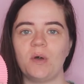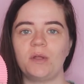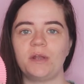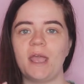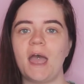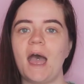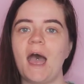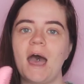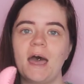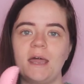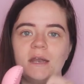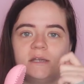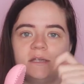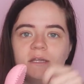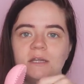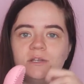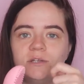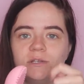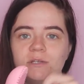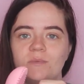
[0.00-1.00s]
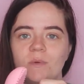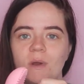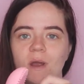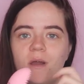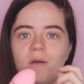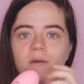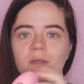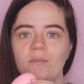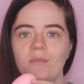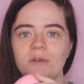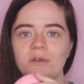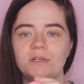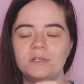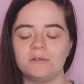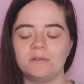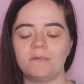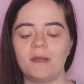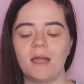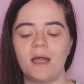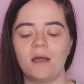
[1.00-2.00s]
put on your hand and just swirl your
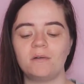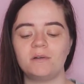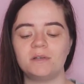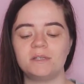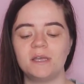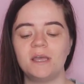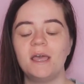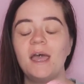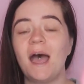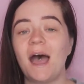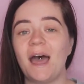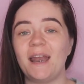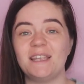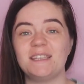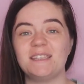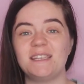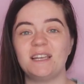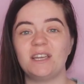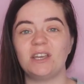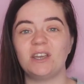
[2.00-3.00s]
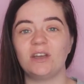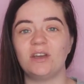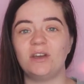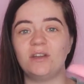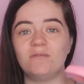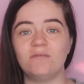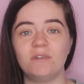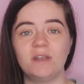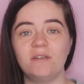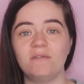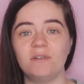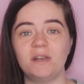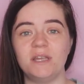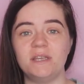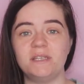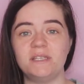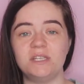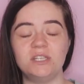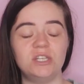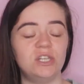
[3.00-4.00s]
brushes around, and it's silicone, really
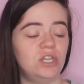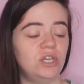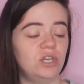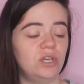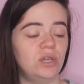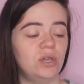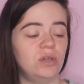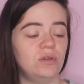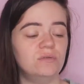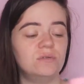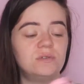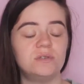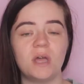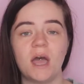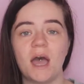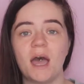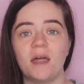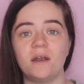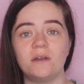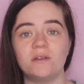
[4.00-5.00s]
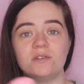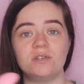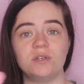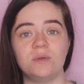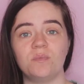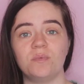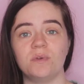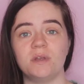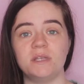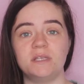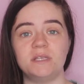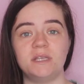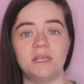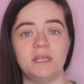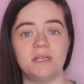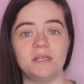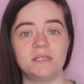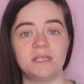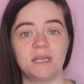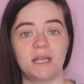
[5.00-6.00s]
easy to use and super
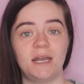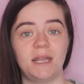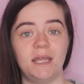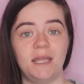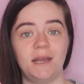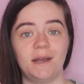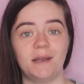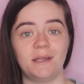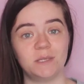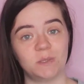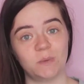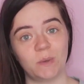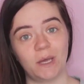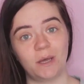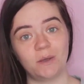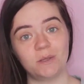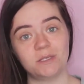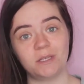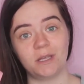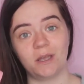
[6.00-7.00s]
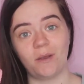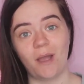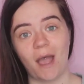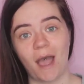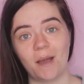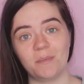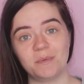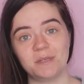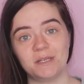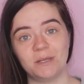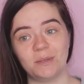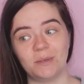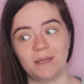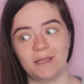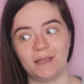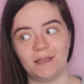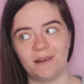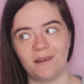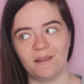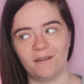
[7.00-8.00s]
easy to clean as well, so
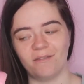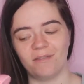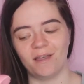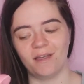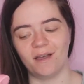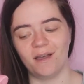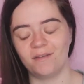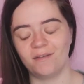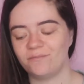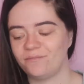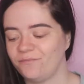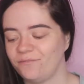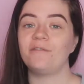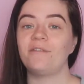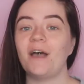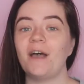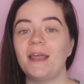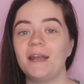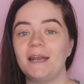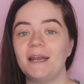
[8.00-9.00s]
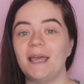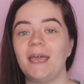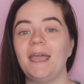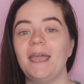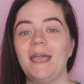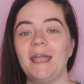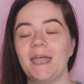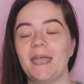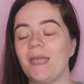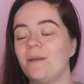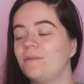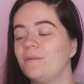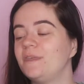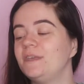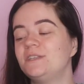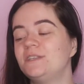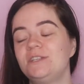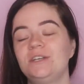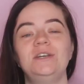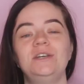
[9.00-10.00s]
absolutely love that. And finally it came with
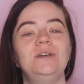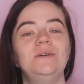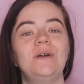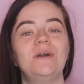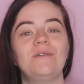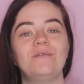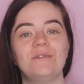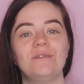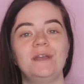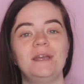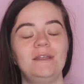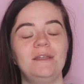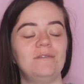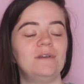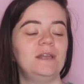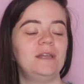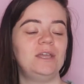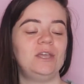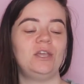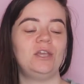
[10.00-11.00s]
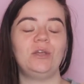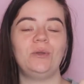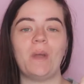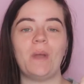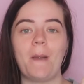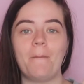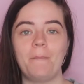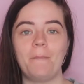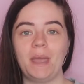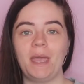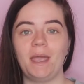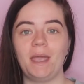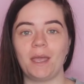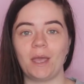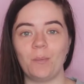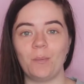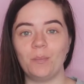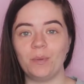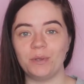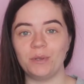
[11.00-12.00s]
these two really cute
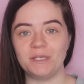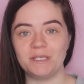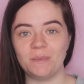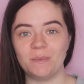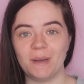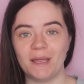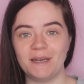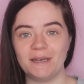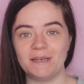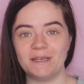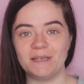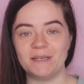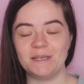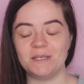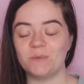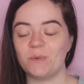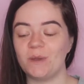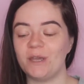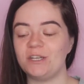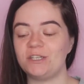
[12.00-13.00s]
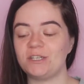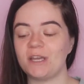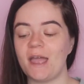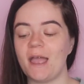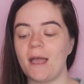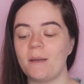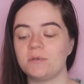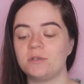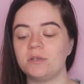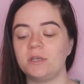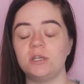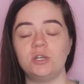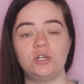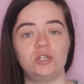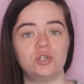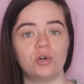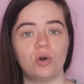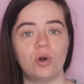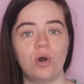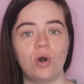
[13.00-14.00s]
pink beauty blenders, which I absolutely
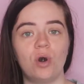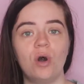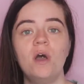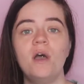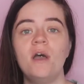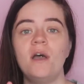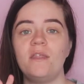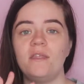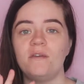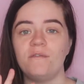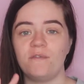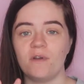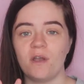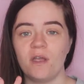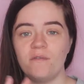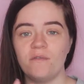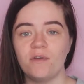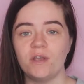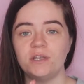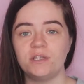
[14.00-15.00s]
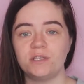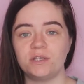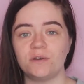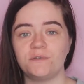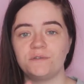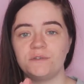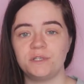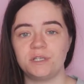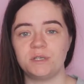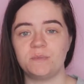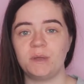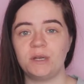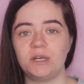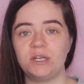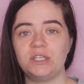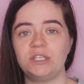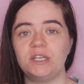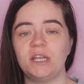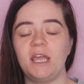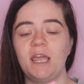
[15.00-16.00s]
adore. They're very soft and
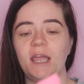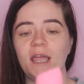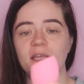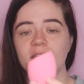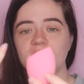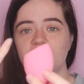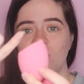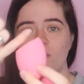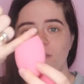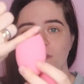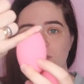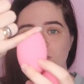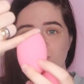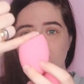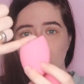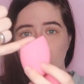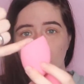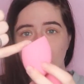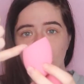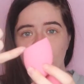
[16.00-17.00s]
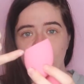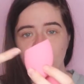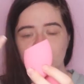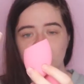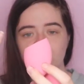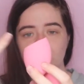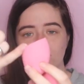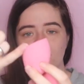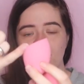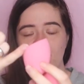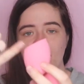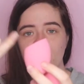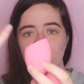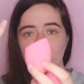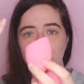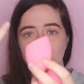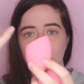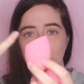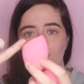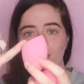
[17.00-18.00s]
spongy. It's got this sort of like straight
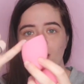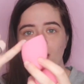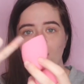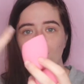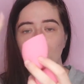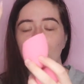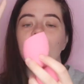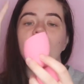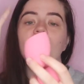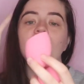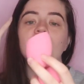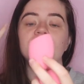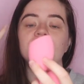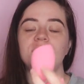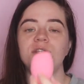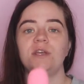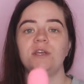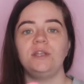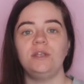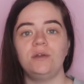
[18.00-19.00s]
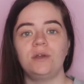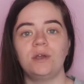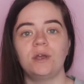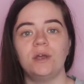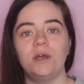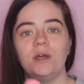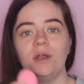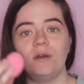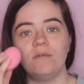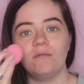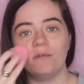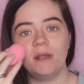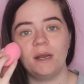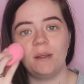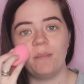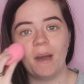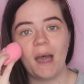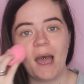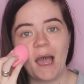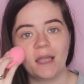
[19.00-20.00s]
edge as well, so that you can
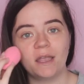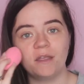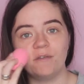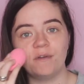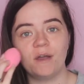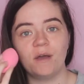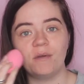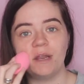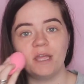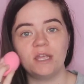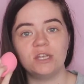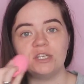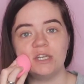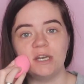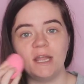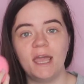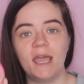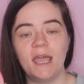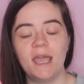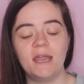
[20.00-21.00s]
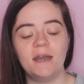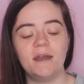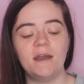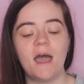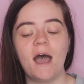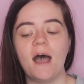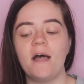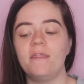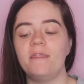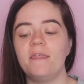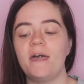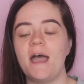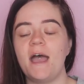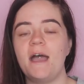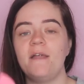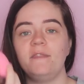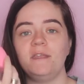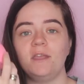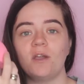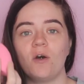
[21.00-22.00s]
really pack your foundation in, and
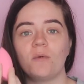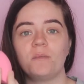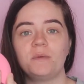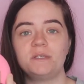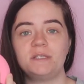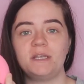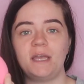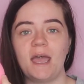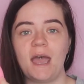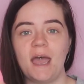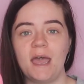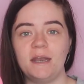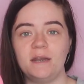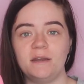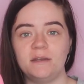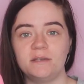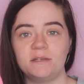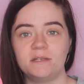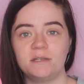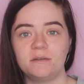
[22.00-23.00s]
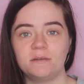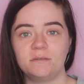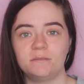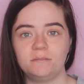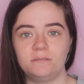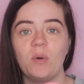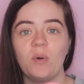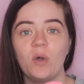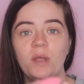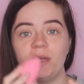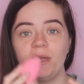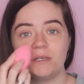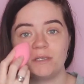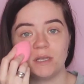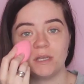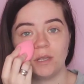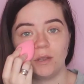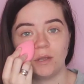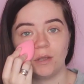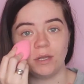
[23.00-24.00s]
then the opposite end is a point,
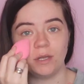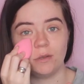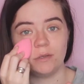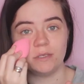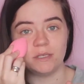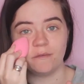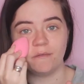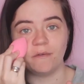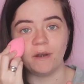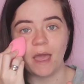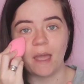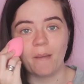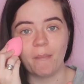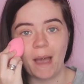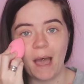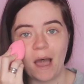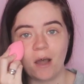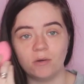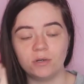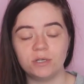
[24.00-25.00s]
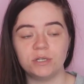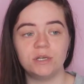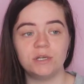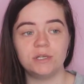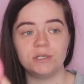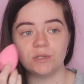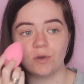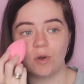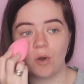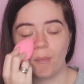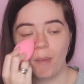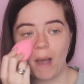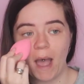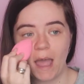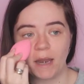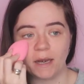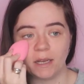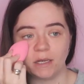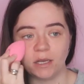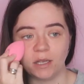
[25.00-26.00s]
so you can use it for like powders or
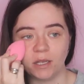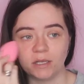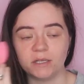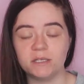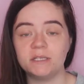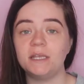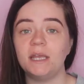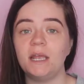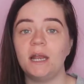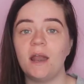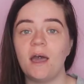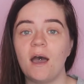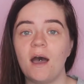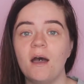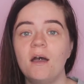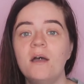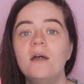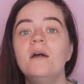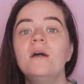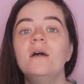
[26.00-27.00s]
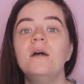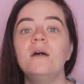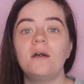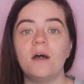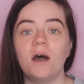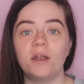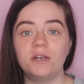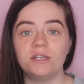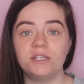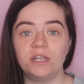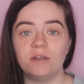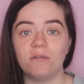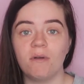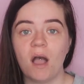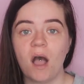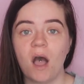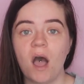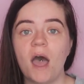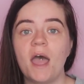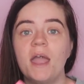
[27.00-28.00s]
patting in your concealer under your
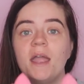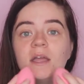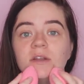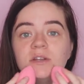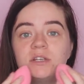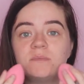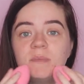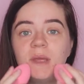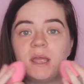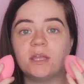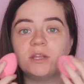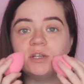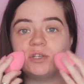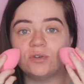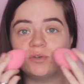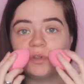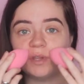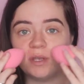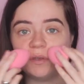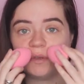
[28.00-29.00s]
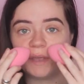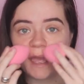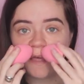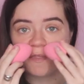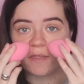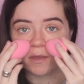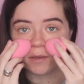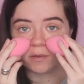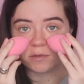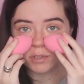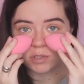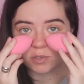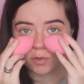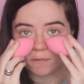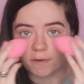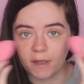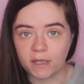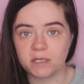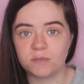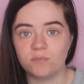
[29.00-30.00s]
eye and just making sure that you get those
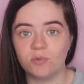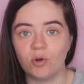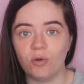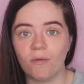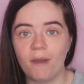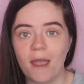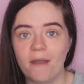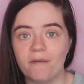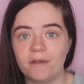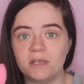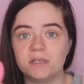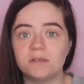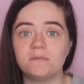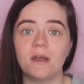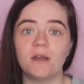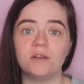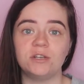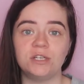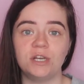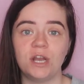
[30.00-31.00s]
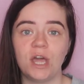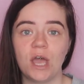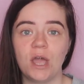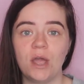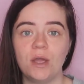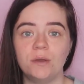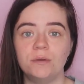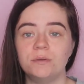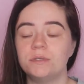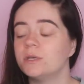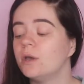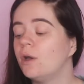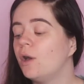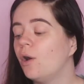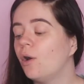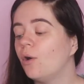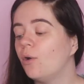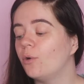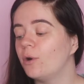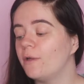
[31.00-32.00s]
sort of like smaller areas around your nose,
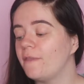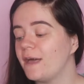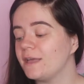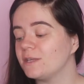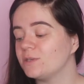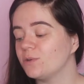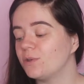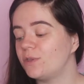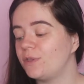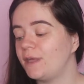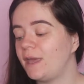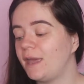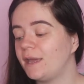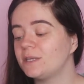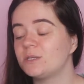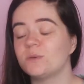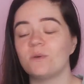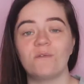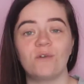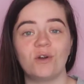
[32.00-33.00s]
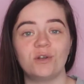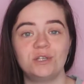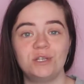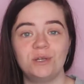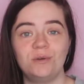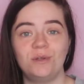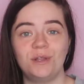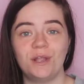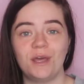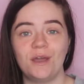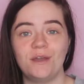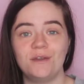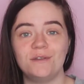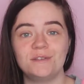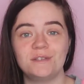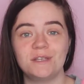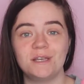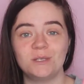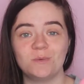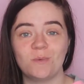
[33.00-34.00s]
all of that sort of thing. So I've got two of
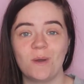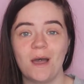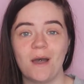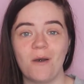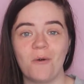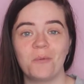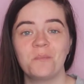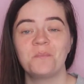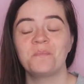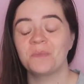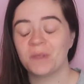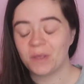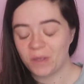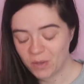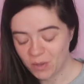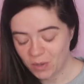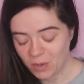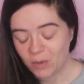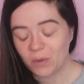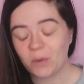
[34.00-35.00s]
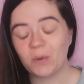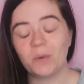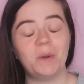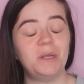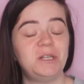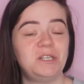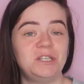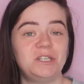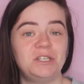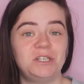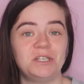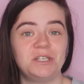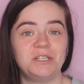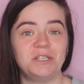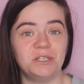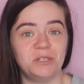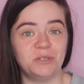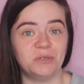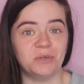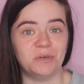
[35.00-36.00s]
those as well, which is
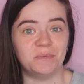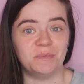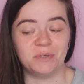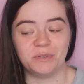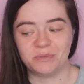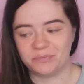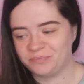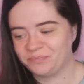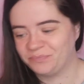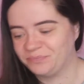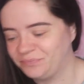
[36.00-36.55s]
just adorable.